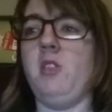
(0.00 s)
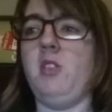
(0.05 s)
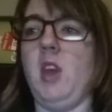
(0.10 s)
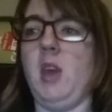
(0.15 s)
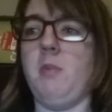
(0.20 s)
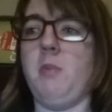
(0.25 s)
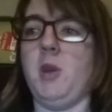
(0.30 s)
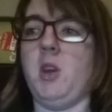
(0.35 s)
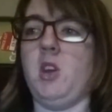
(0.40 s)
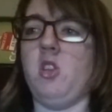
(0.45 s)

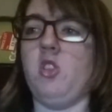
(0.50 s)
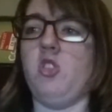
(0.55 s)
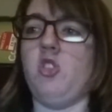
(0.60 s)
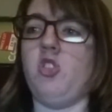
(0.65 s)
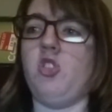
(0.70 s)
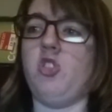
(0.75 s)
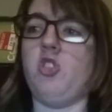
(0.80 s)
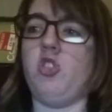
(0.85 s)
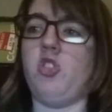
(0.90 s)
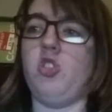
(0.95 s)
se
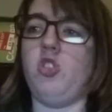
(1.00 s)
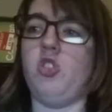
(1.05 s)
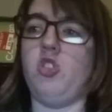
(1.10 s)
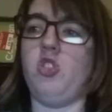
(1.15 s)
because